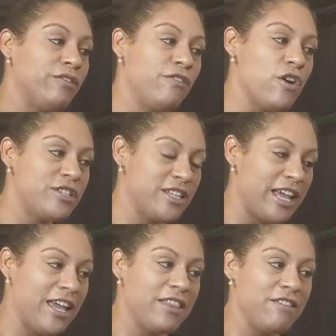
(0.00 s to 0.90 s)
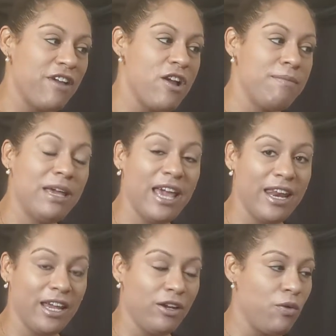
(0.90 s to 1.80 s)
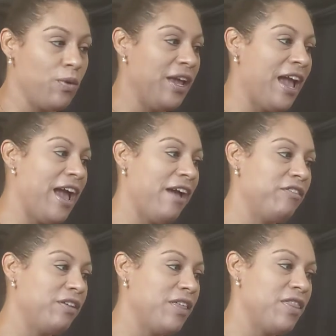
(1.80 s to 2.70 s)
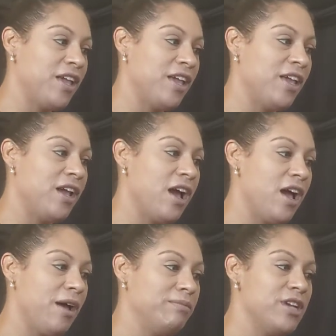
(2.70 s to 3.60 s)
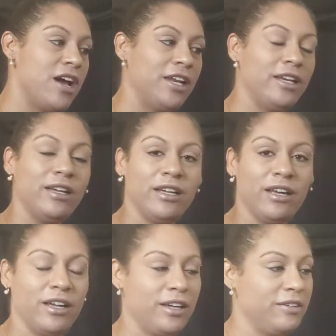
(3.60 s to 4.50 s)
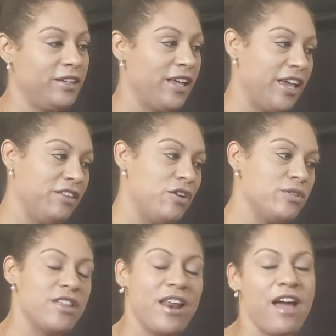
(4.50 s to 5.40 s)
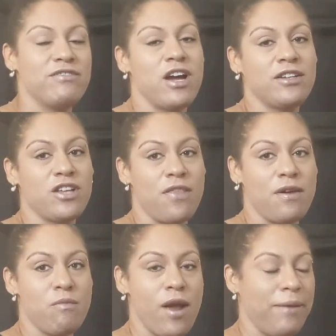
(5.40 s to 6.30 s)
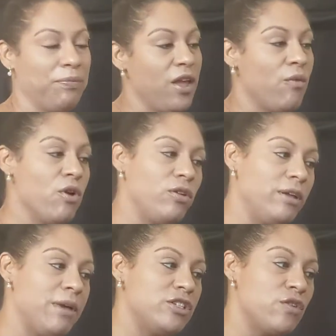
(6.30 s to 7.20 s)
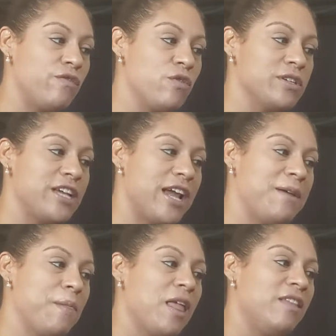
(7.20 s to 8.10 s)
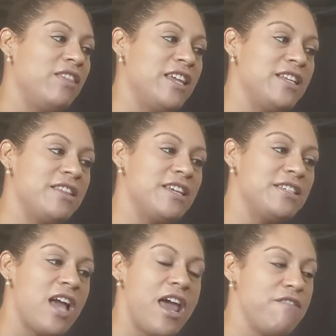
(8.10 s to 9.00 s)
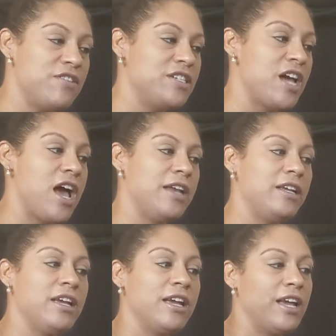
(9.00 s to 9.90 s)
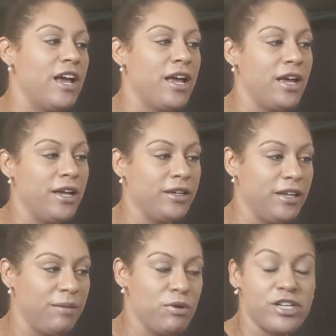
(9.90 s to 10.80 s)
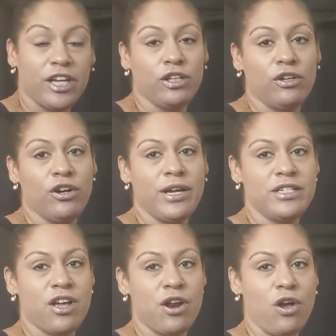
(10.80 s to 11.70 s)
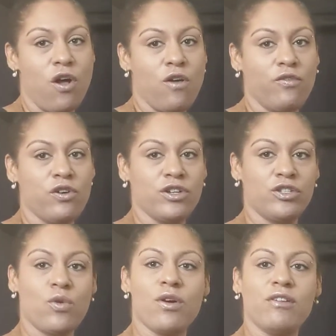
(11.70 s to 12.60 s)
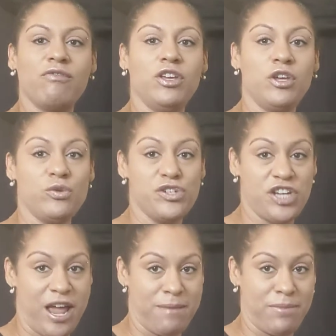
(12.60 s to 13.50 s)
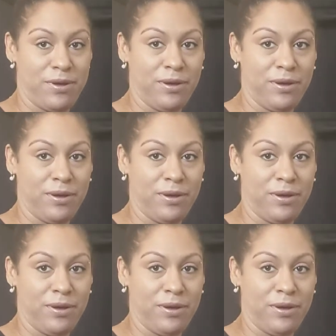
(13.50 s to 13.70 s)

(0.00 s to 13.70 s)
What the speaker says: Firstly, in the very beginning, we have the dotted, the eighth notes that have dots on them, right? We're only mezzo forte. This kind of a dot in particular is going to call for a sort of U shape.